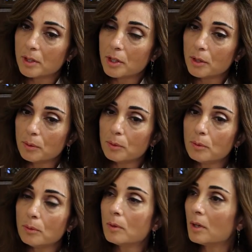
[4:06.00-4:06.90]

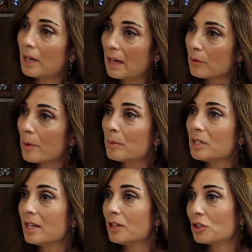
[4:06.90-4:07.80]
You have a
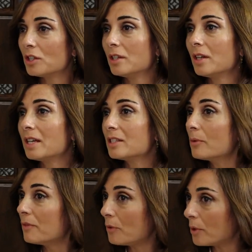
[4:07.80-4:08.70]
reputation as a
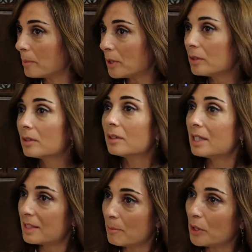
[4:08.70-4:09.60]
reformer,
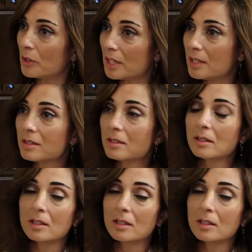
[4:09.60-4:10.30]
as a modernist.